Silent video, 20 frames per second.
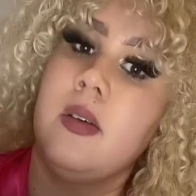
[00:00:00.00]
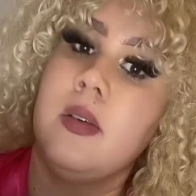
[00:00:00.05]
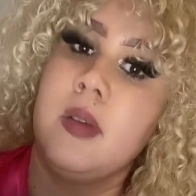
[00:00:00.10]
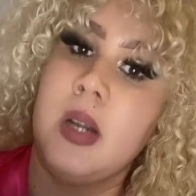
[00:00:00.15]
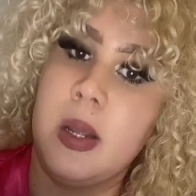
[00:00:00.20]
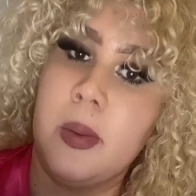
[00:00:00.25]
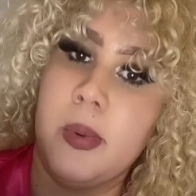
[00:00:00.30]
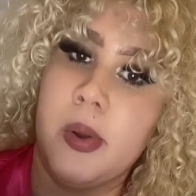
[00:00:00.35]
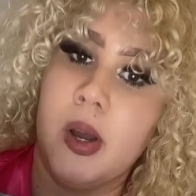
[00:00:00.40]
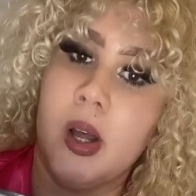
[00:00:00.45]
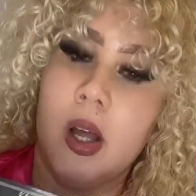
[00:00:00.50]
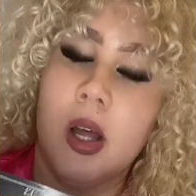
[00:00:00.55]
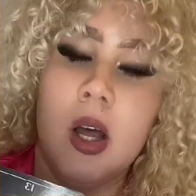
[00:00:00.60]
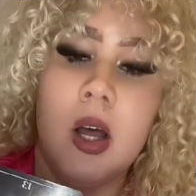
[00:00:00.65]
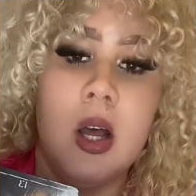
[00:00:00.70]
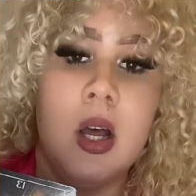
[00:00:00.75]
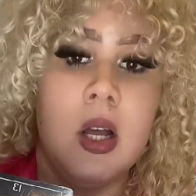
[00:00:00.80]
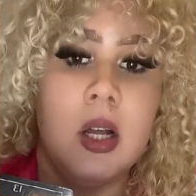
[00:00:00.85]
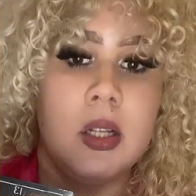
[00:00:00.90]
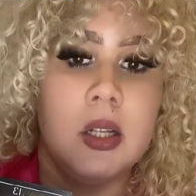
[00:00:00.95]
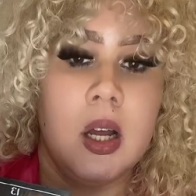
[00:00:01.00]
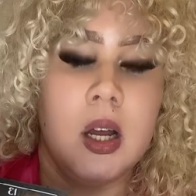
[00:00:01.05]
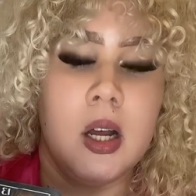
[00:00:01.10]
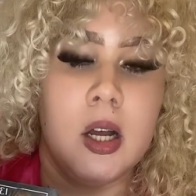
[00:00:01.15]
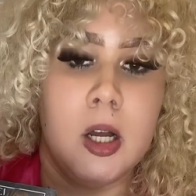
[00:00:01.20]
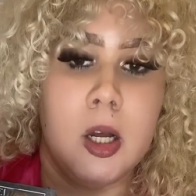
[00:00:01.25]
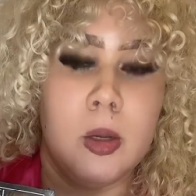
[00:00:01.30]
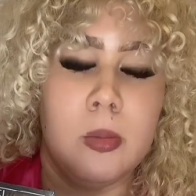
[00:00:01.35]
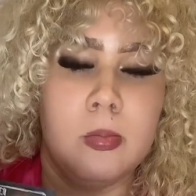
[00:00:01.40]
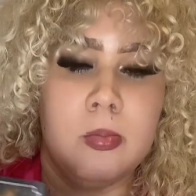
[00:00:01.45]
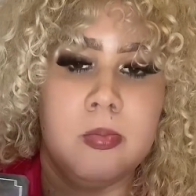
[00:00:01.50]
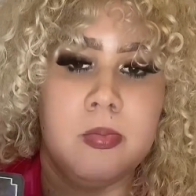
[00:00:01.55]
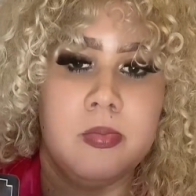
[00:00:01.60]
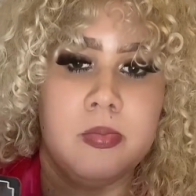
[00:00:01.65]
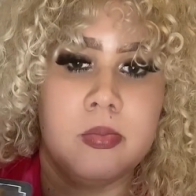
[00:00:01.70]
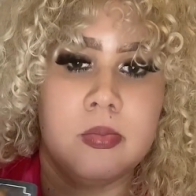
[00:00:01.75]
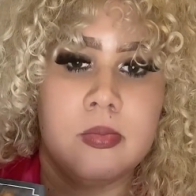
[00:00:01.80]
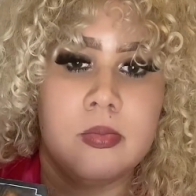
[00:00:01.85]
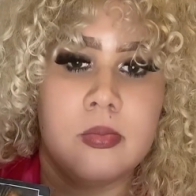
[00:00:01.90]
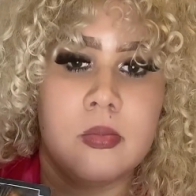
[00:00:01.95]
Libra. Um,
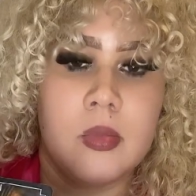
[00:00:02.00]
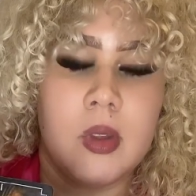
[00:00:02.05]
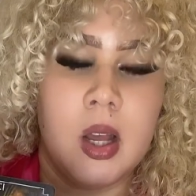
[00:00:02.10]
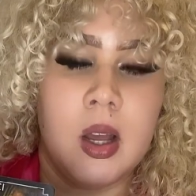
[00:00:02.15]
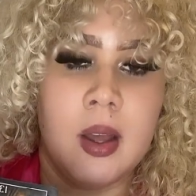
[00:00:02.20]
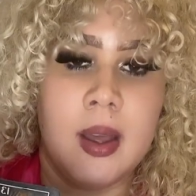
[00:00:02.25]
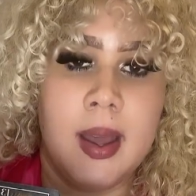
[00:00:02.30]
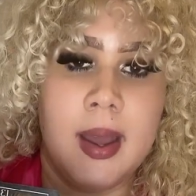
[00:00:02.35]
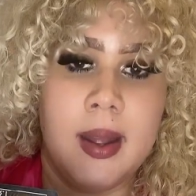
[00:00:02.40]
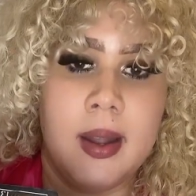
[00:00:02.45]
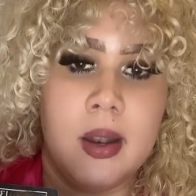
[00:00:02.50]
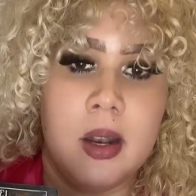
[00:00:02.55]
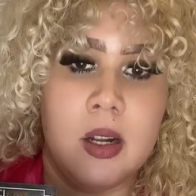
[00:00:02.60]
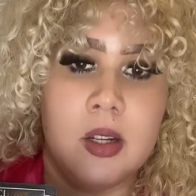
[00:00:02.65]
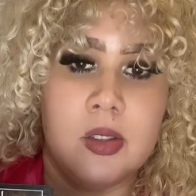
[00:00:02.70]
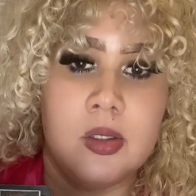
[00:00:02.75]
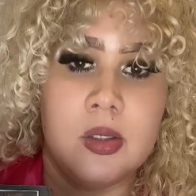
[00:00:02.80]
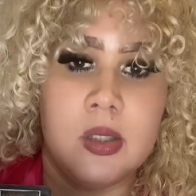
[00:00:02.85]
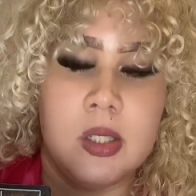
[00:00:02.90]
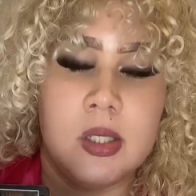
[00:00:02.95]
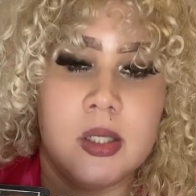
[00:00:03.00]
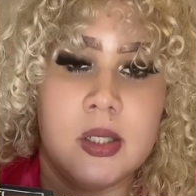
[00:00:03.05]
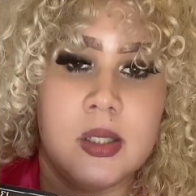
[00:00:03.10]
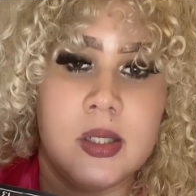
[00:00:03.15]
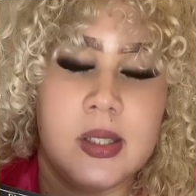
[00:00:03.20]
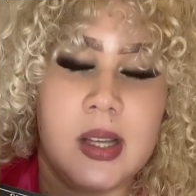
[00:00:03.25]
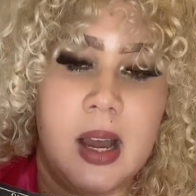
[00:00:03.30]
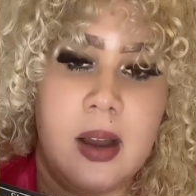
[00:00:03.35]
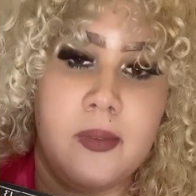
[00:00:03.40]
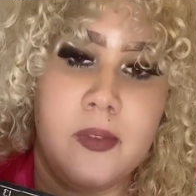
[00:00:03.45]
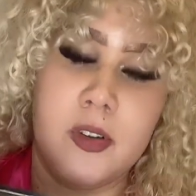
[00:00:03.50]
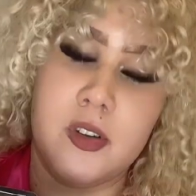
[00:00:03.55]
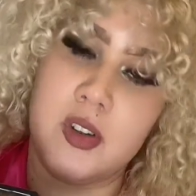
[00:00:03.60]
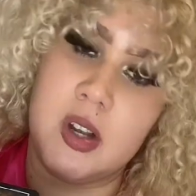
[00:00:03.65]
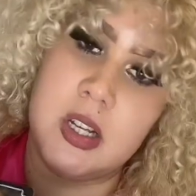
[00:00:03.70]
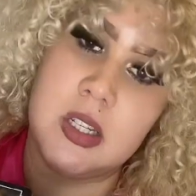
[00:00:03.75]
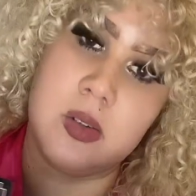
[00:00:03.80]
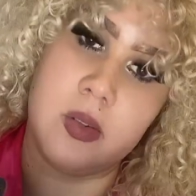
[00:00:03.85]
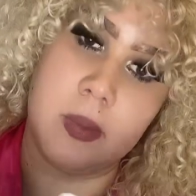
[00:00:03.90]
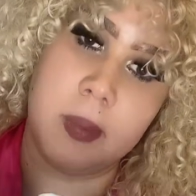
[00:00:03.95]
again, this is the time for
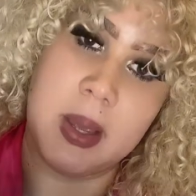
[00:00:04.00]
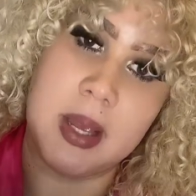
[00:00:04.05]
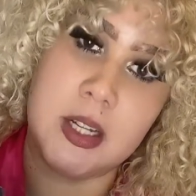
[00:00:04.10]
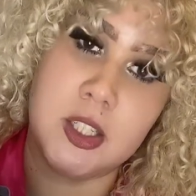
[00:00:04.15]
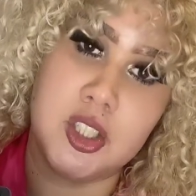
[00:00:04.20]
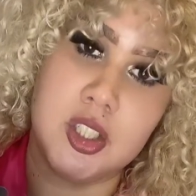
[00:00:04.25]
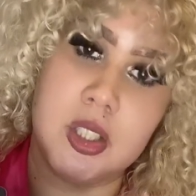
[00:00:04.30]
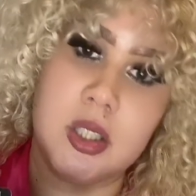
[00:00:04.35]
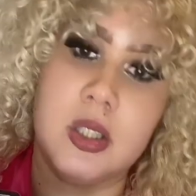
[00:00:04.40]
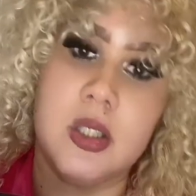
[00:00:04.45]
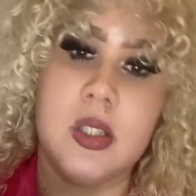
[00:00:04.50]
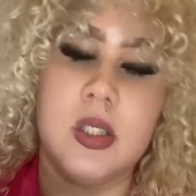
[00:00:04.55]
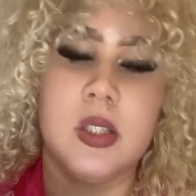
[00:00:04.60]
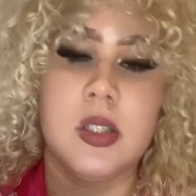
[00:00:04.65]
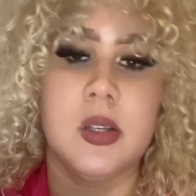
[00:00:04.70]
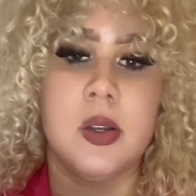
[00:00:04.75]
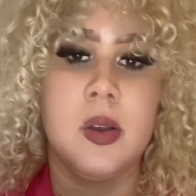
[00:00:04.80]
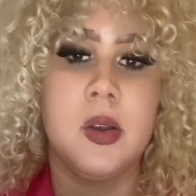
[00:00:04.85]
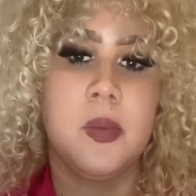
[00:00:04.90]
transformations,